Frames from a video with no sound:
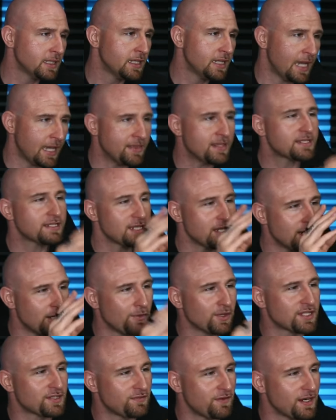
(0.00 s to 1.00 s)
And this, you know
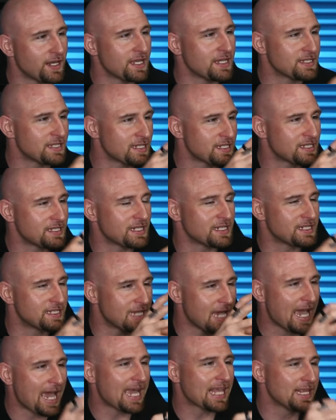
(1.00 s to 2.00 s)
what's funny is this is
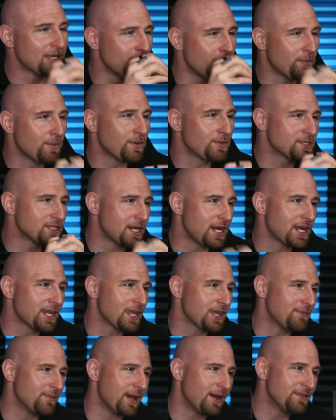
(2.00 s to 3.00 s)
exactly what we were
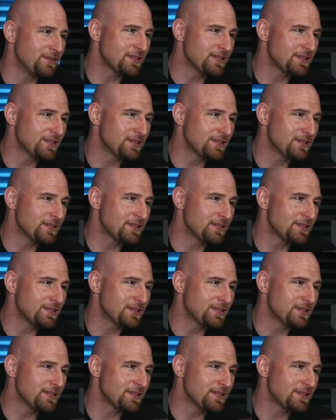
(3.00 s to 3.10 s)
talking about.